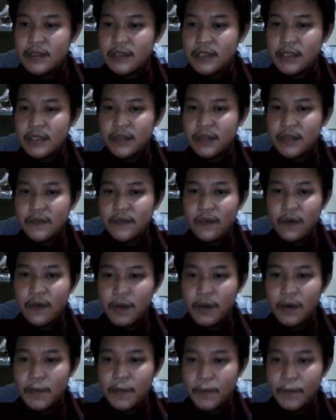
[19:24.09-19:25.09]
in
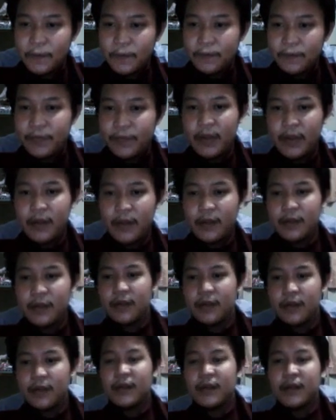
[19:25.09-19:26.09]
form. Nah,
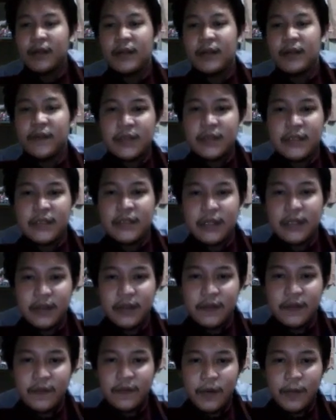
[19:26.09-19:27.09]
differences in
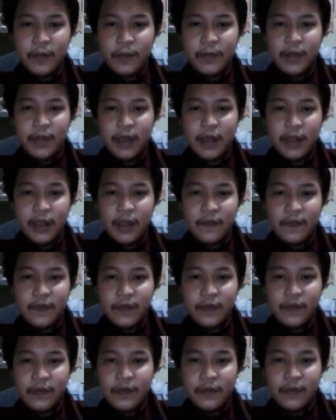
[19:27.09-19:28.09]
form, I give
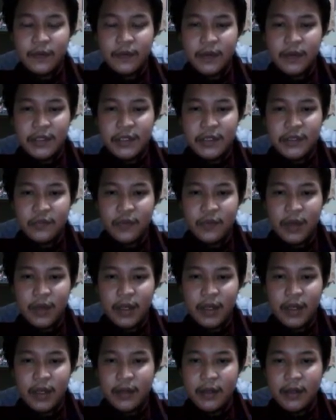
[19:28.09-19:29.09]
you this
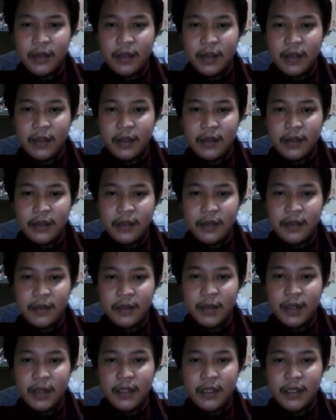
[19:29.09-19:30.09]
one, yeah,
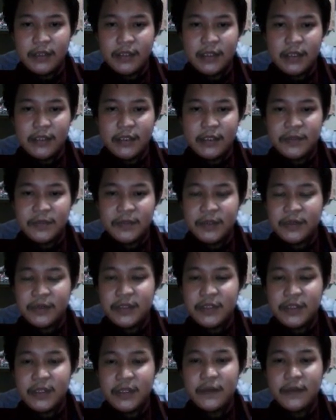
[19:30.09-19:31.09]
by cultural
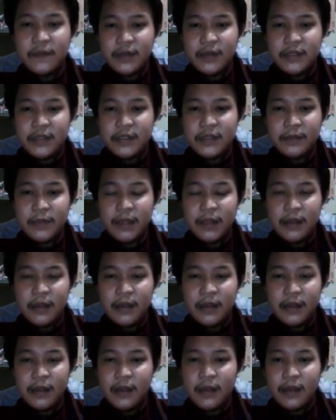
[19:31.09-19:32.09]
substitution. For
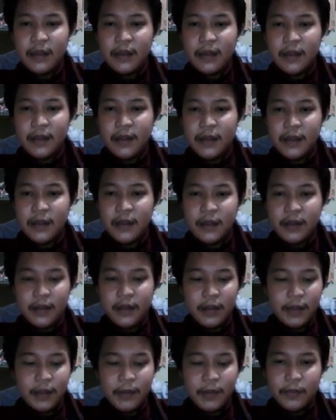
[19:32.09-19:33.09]
example,
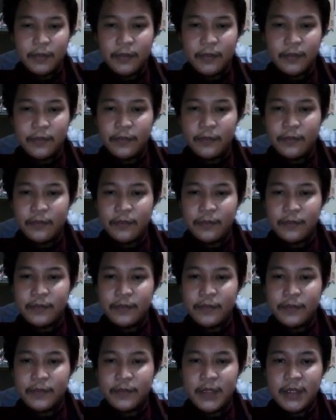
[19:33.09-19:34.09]

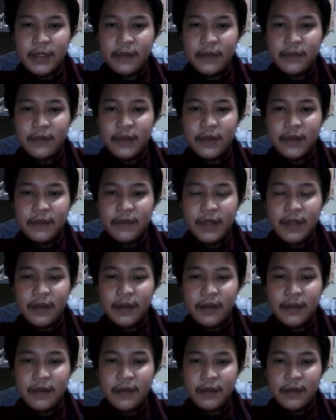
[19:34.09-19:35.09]
the
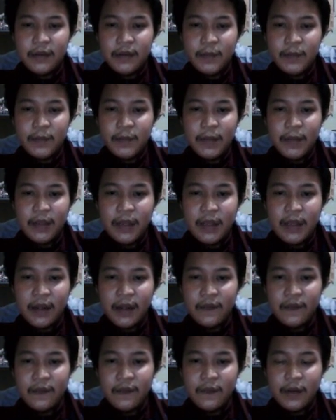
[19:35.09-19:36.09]
way people
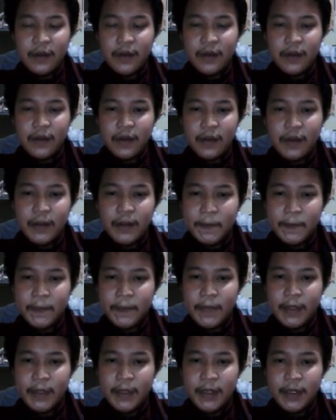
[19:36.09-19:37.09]
laugh, yeah,
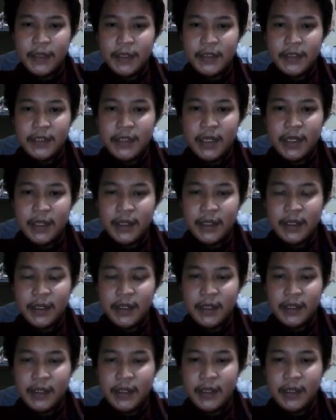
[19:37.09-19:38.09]
in each
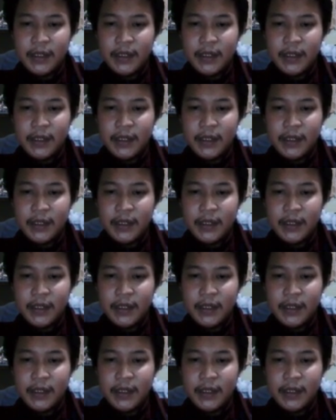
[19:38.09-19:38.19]
country